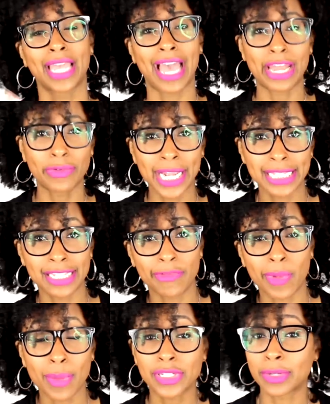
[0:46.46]
how to write and
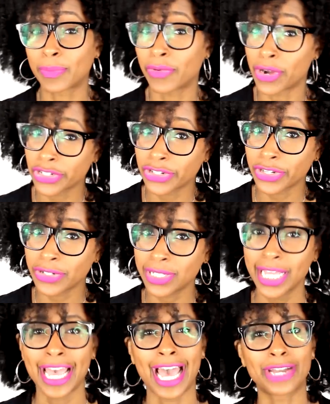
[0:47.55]
self-publish a prayer journal,
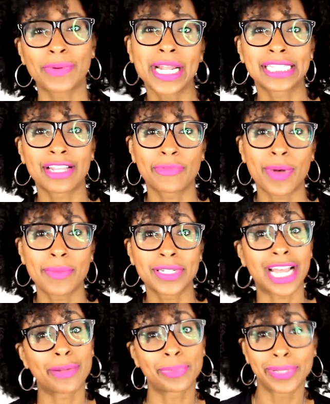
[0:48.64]
how to write and self-publish
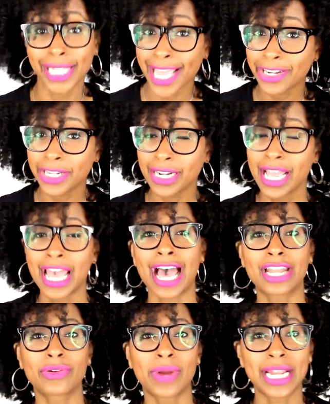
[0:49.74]
a planner,
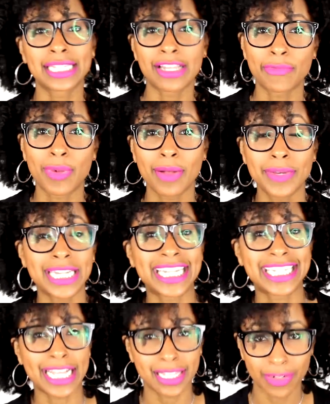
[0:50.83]
how to write and self-publish a
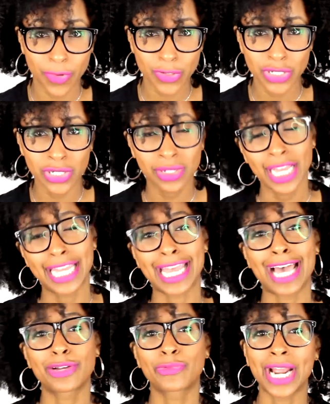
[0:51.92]
daily devotional, and
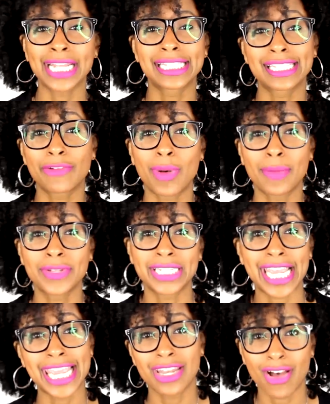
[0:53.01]
how to write and self-publish
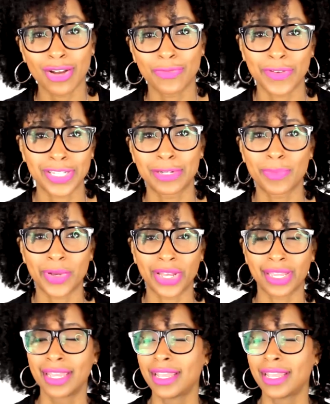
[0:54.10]
a nonfiction book.